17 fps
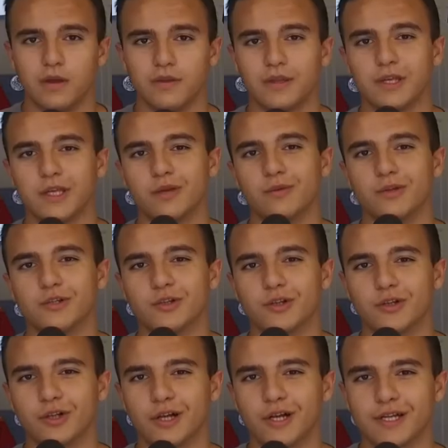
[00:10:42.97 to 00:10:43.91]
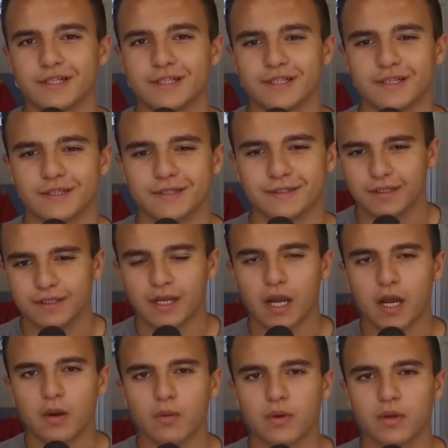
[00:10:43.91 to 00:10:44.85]
Thank you, Mr. Clausey.
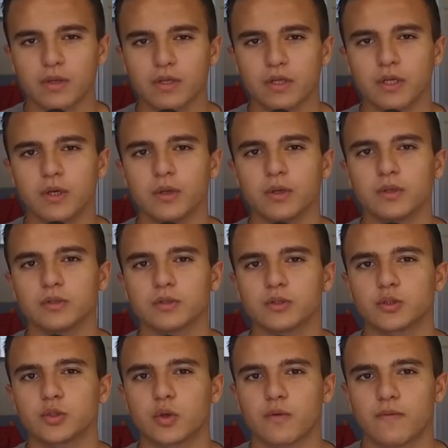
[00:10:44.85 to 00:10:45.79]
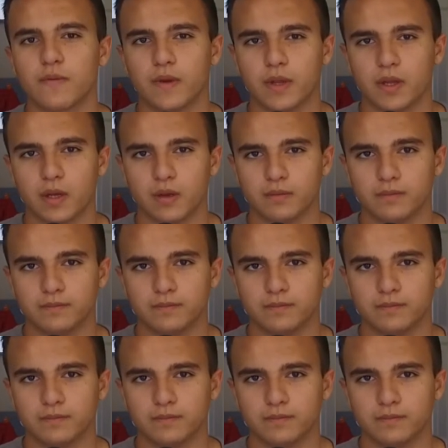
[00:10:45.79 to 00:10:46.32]
Now, we're going to go to a little short video.